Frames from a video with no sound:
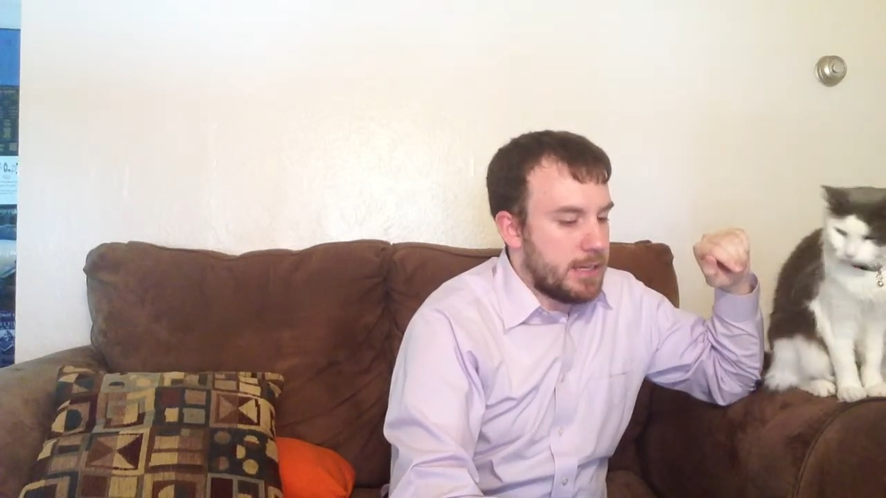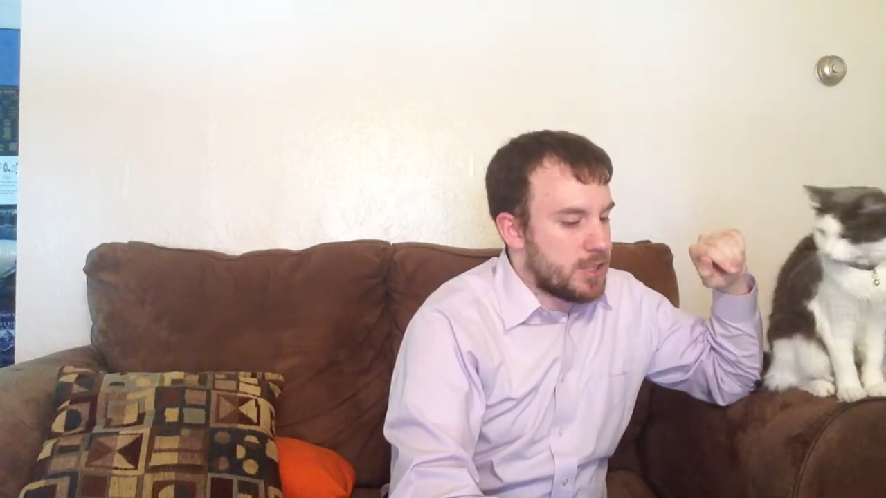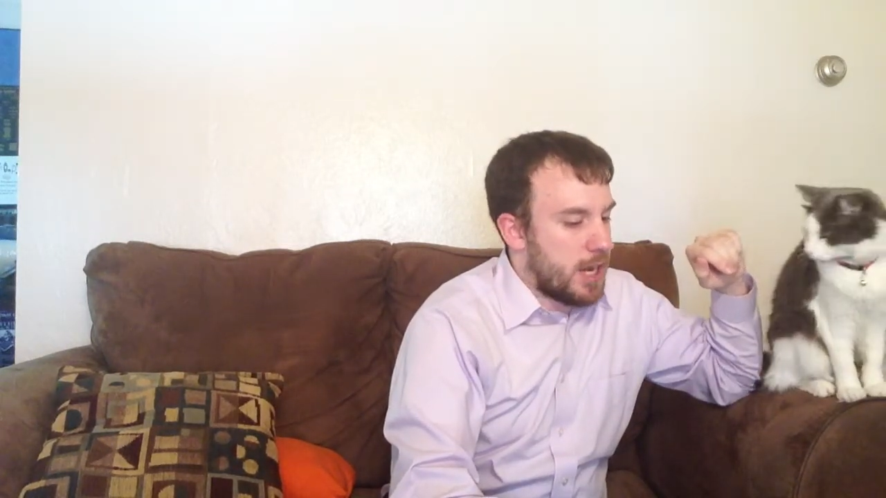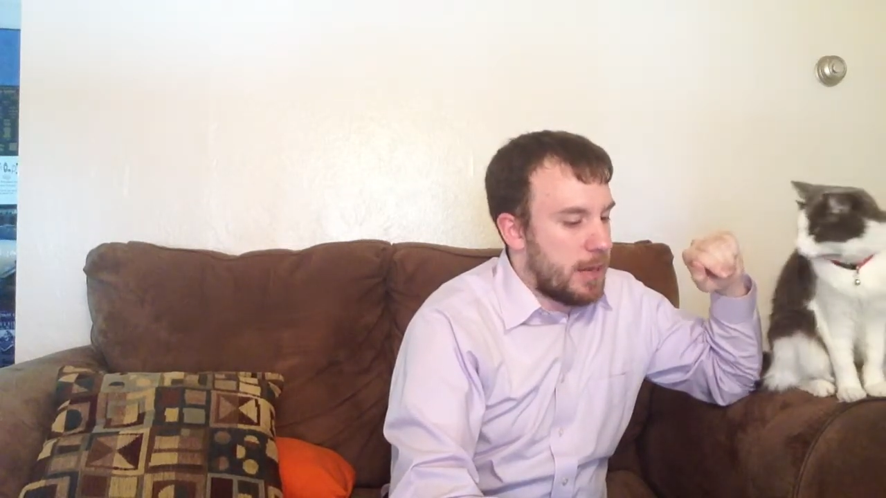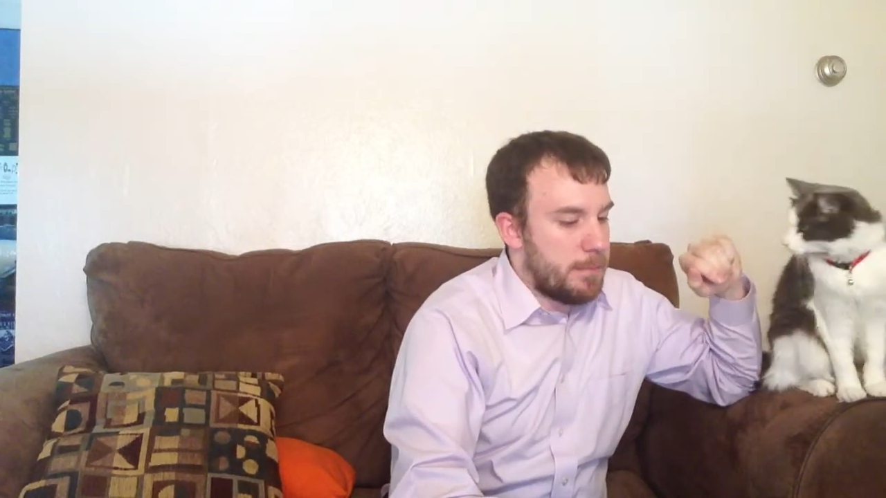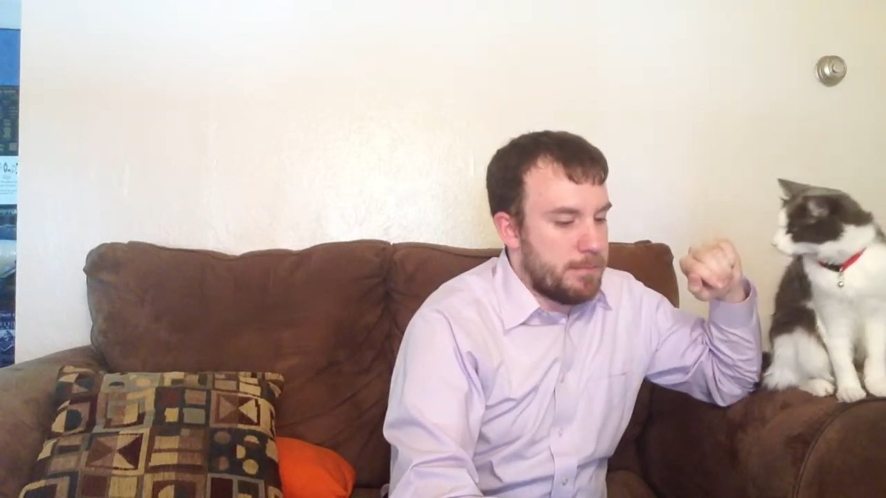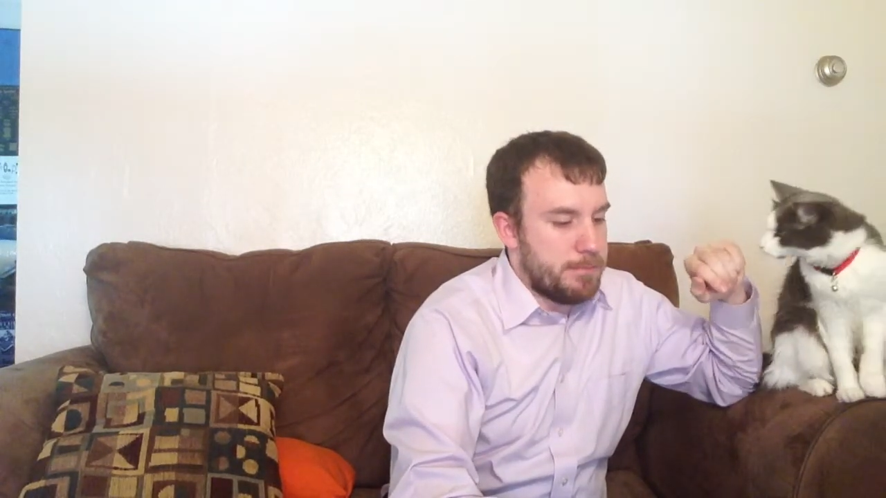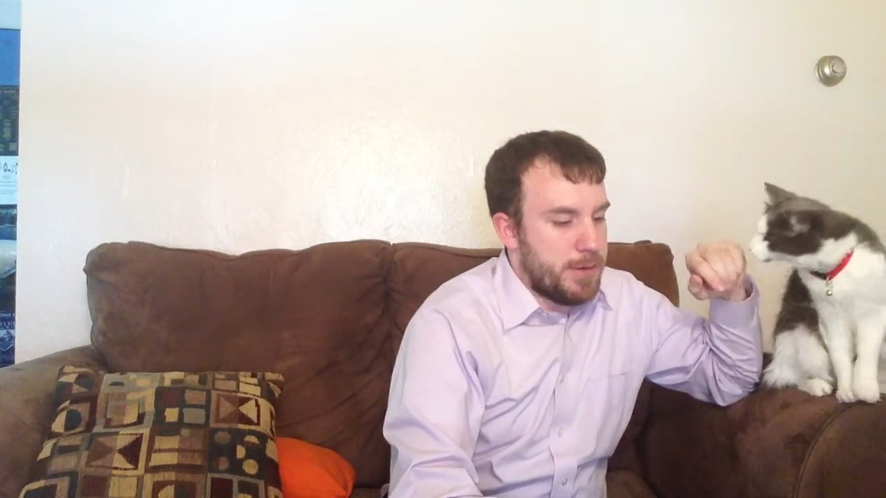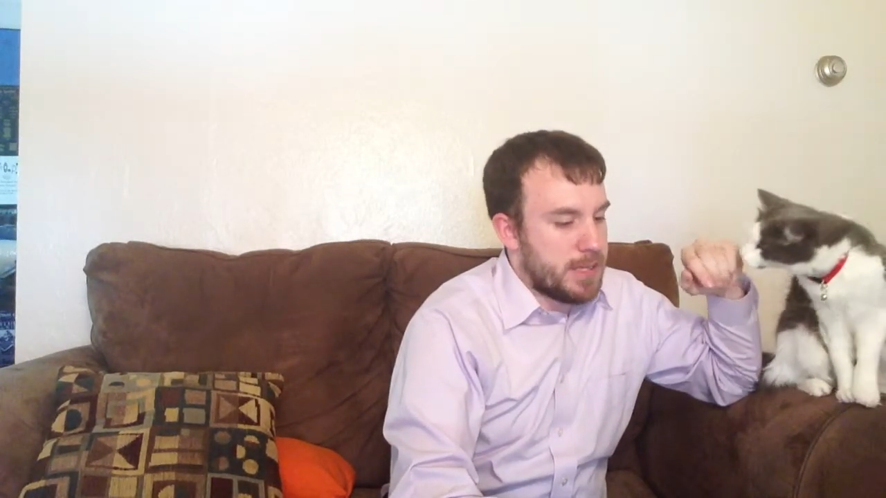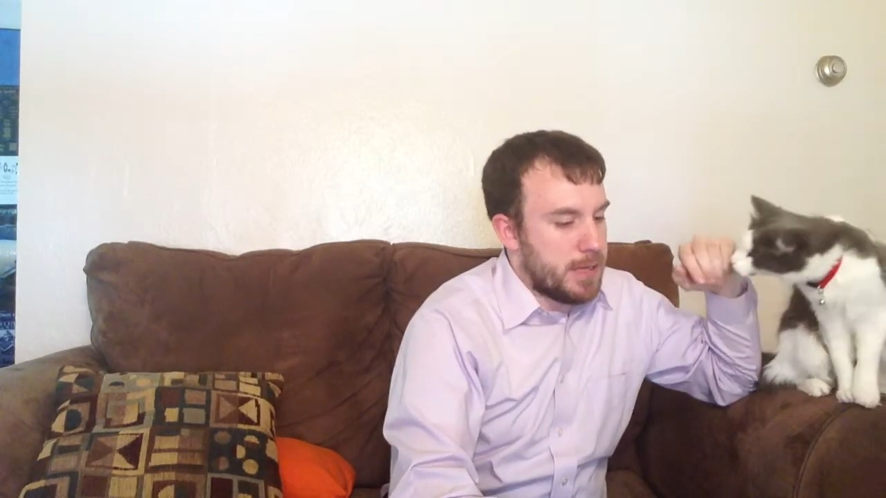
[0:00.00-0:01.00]
I just kind of
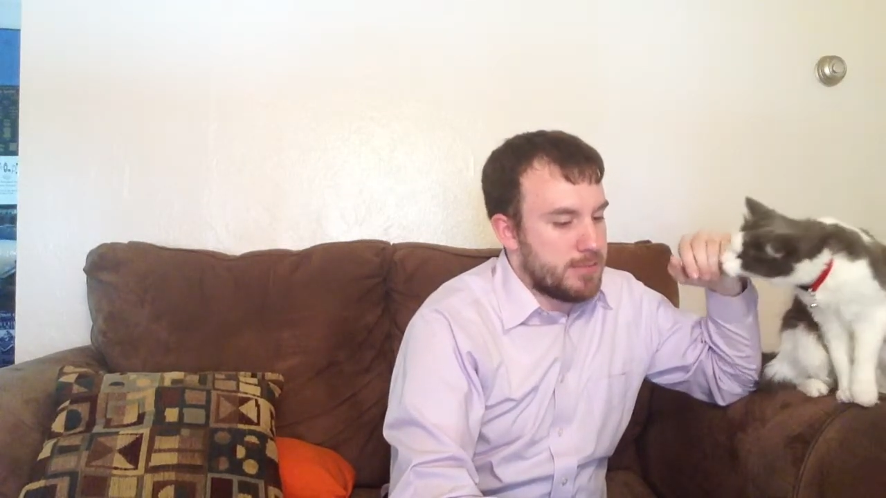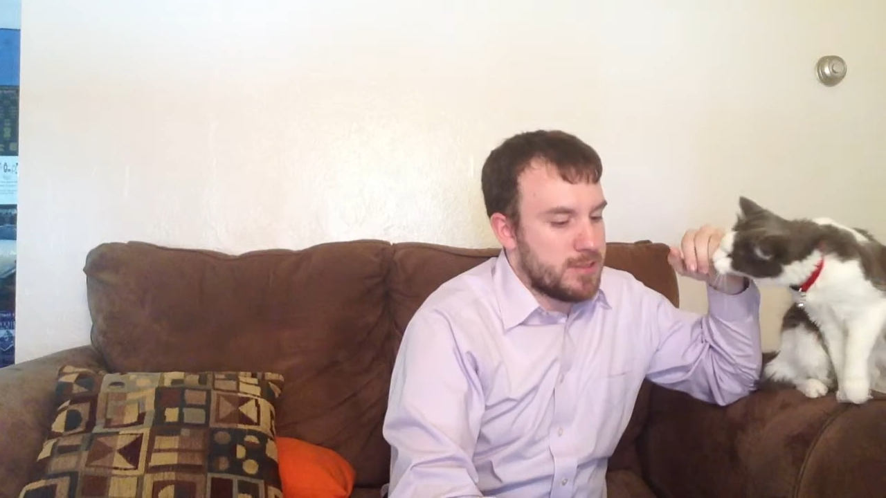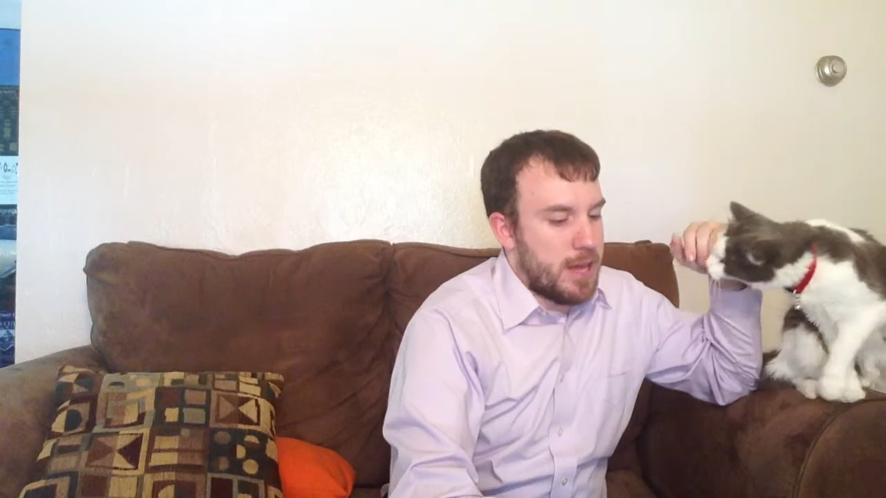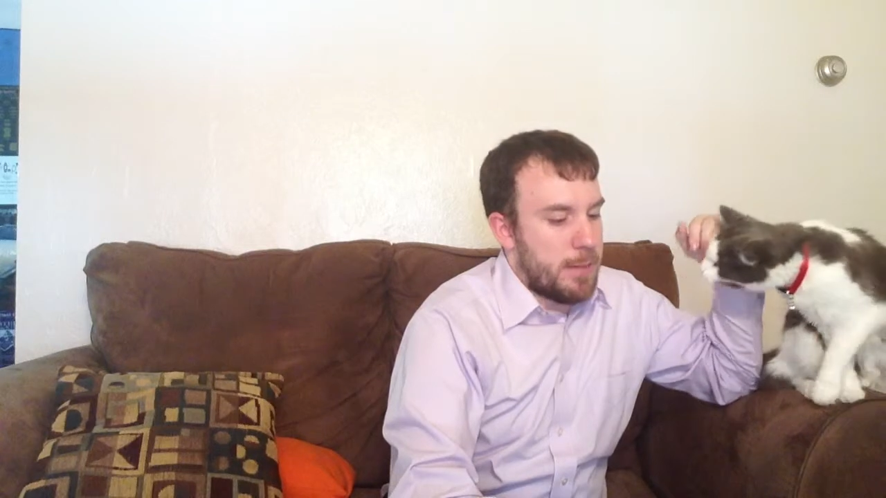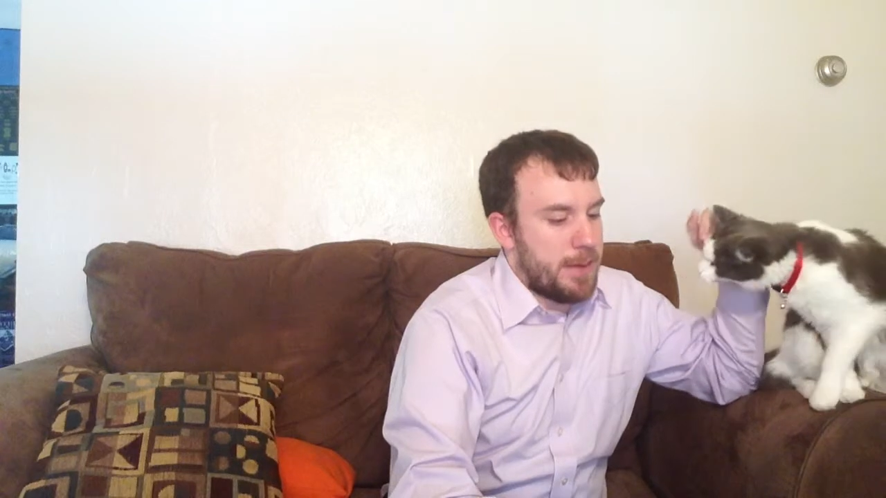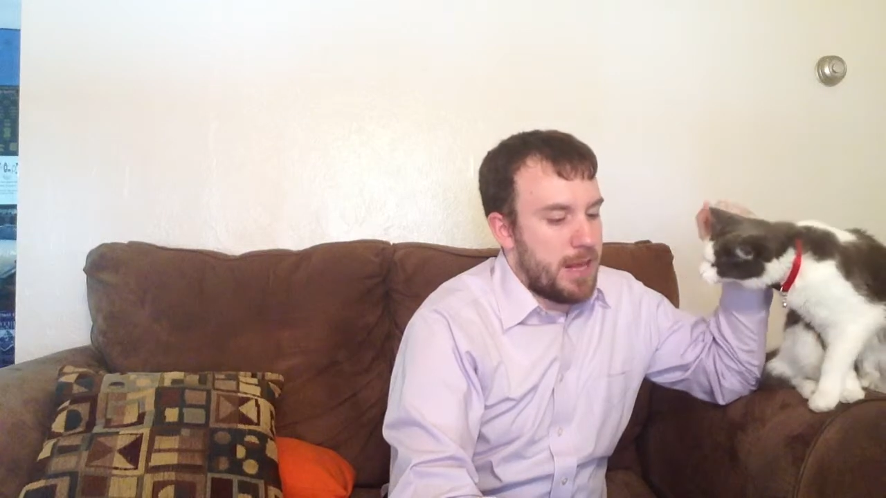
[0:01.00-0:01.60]
picked up slop.